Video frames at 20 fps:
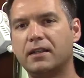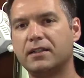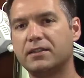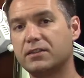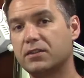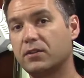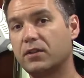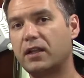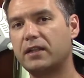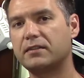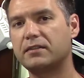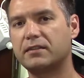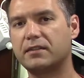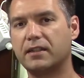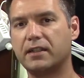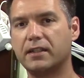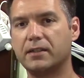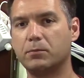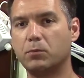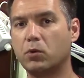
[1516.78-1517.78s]
So
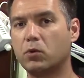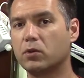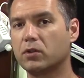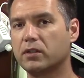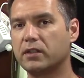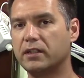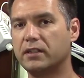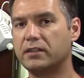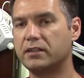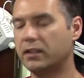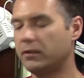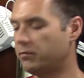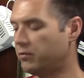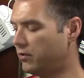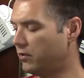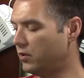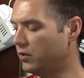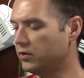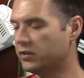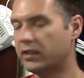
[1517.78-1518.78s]
that's a more
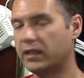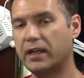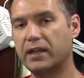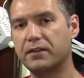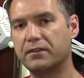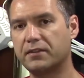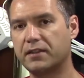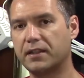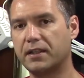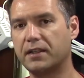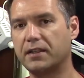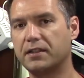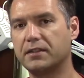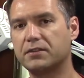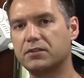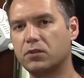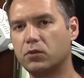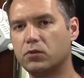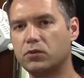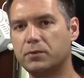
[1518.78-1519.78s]
in-depth look at
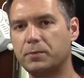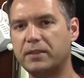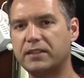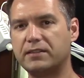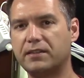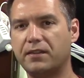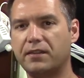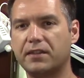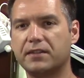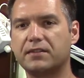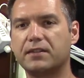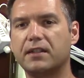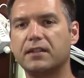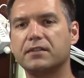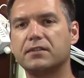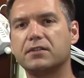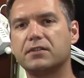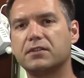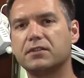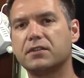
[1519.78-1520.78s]
the Soulsby
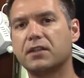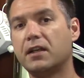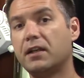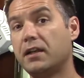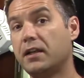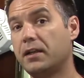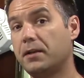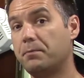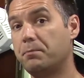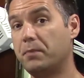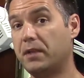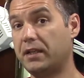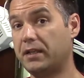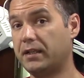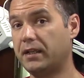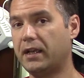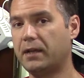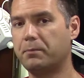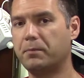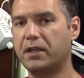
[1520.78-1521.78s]
synthesizer's
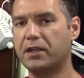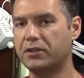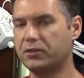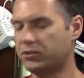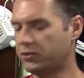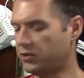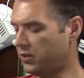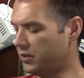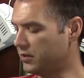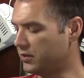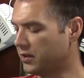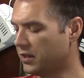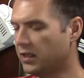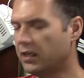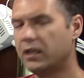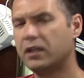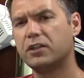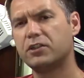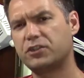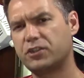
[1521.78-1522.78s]
miniAtmegatron.
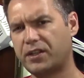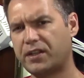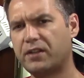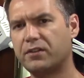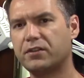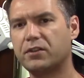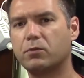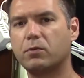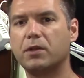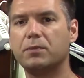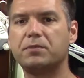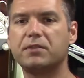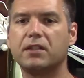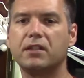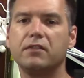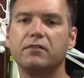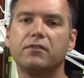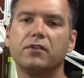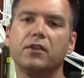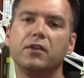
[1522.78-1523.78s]
Check out their
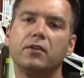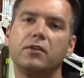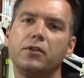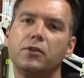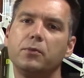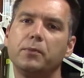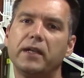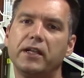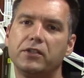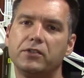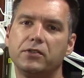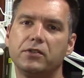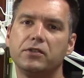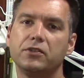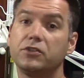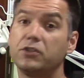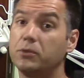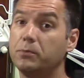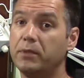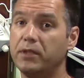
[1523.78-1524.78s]
website for the new manual.
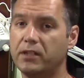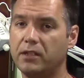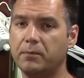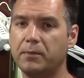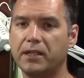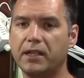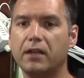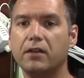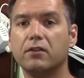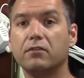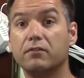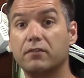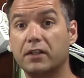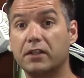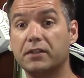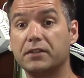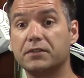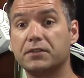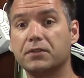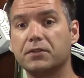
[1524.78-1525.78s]
It should be coming out
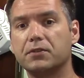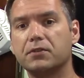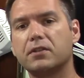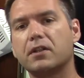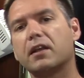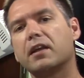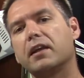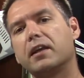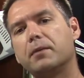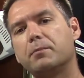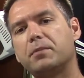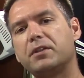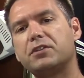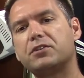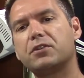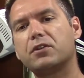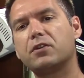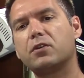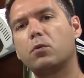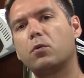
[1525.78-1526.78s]
very soon. And be
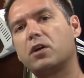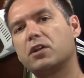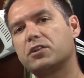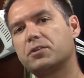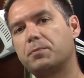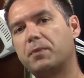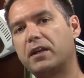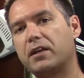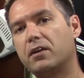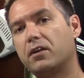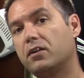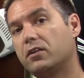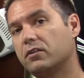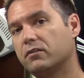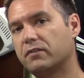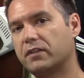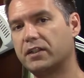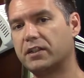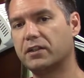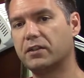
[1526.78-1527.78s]
sure to watch my
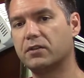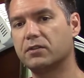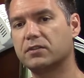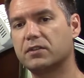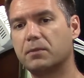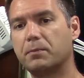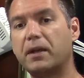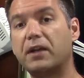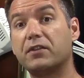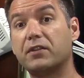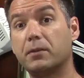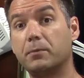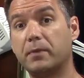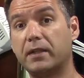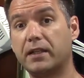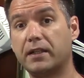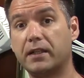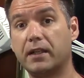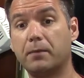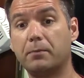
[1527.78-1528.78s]
other videos about the
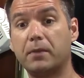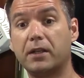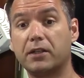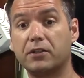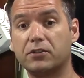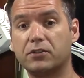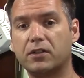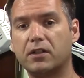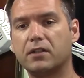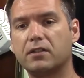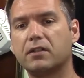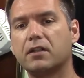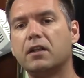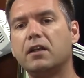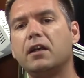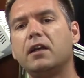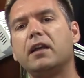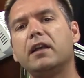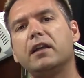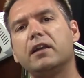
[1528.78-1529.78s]
miniAtmegatron.
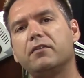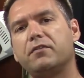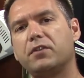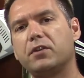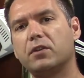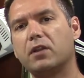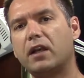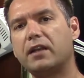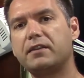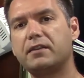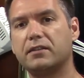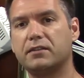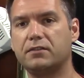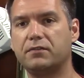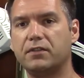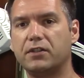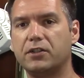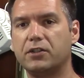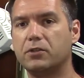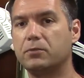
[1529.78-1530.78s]
If you like
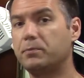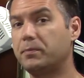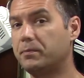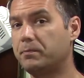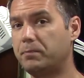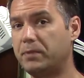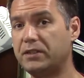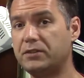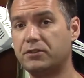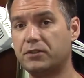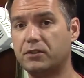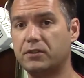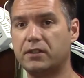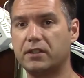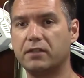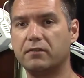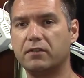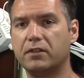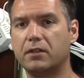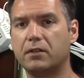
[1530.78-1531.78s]
this video, be sure
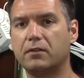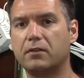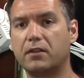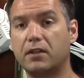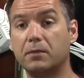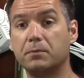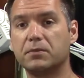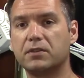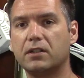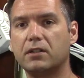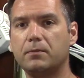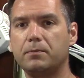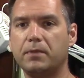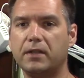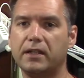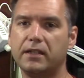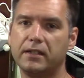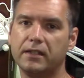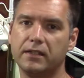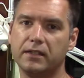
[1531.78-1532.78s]
to give it a thumbs
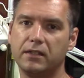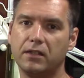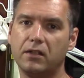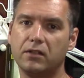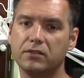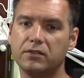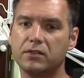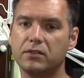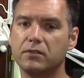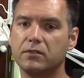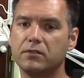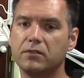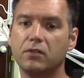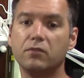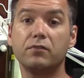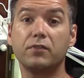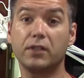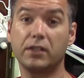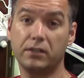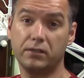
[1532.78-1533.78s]
up, and also
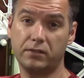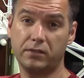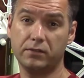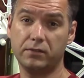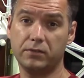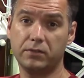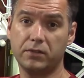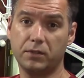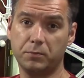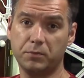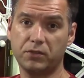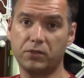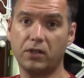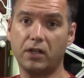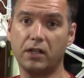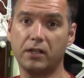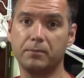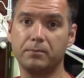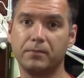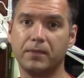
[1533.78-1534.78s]
don't forget to
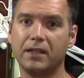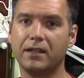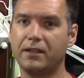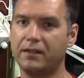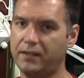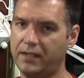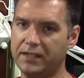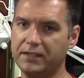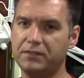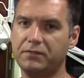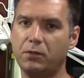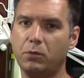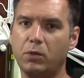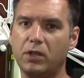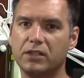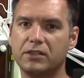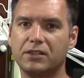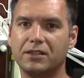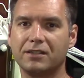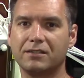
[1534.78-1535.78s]
subscribe. Thanks for
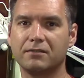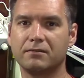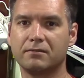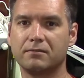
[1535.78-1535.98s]
watching.